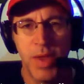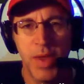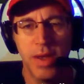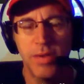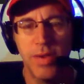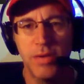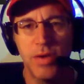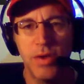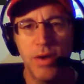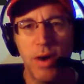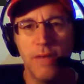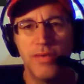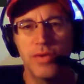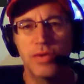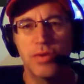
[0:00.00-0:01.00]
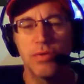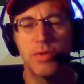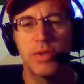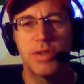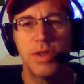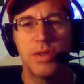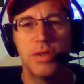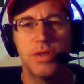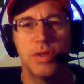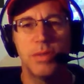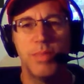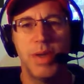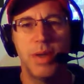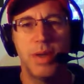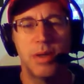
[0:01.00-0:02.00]
and that the officer was
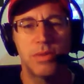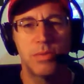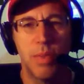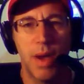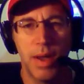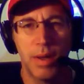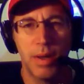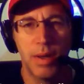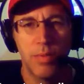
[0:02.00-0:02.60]
innocent because Mike